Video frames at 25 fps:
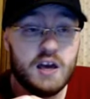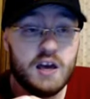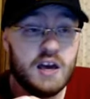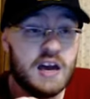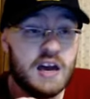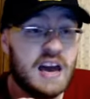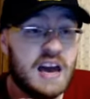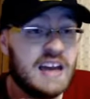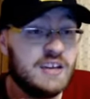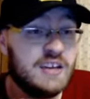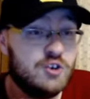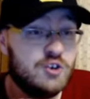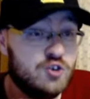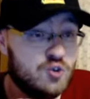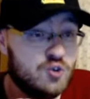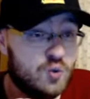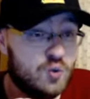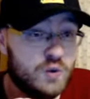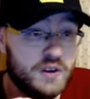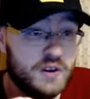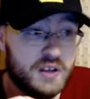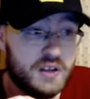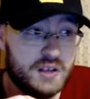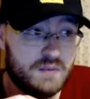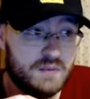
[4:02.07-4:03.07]
I
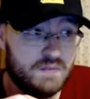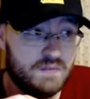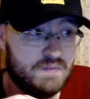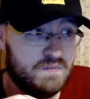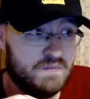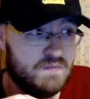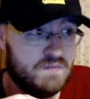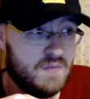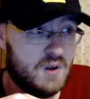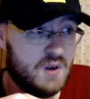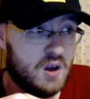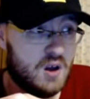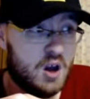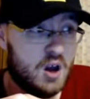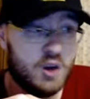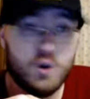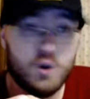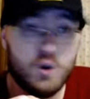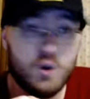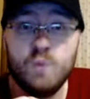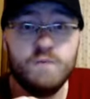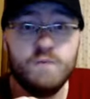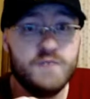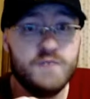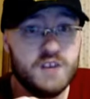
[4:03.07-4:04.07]
enjoyed it on
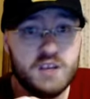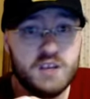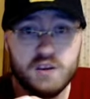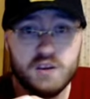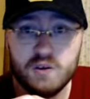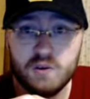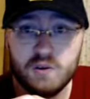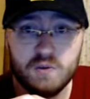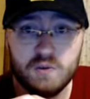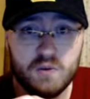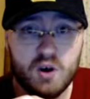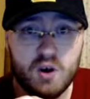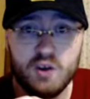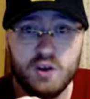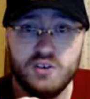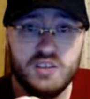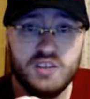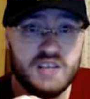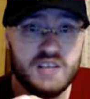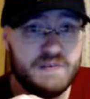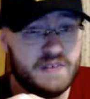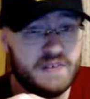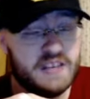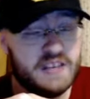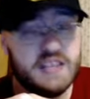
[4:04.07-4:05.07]
home video, on
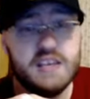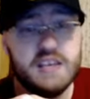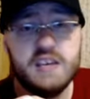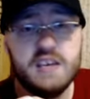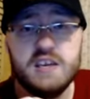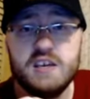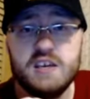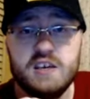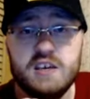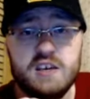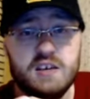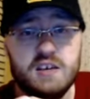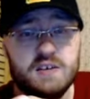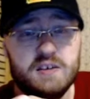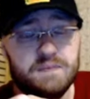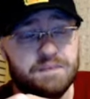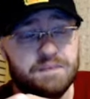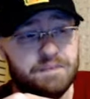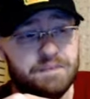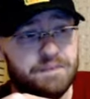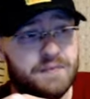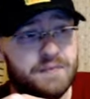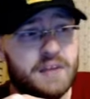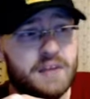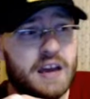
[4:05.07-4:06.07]
DVD.
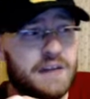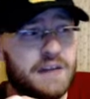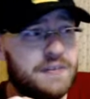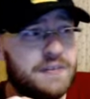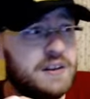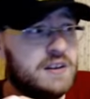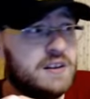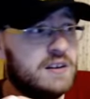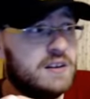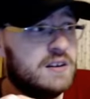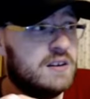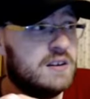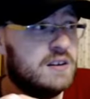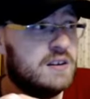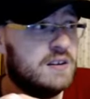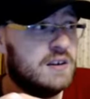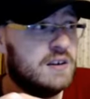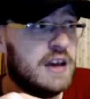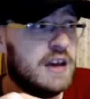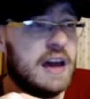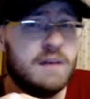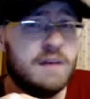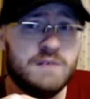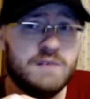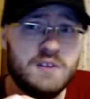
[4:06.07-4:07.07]
I think uh, I
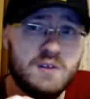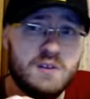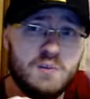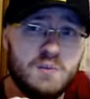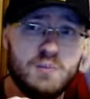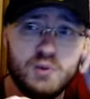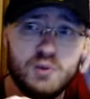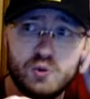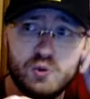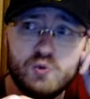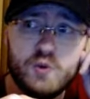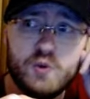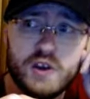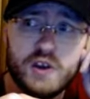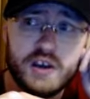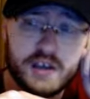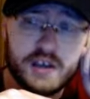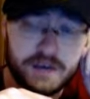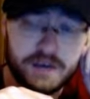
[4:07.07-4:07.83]
have the Blu-ray.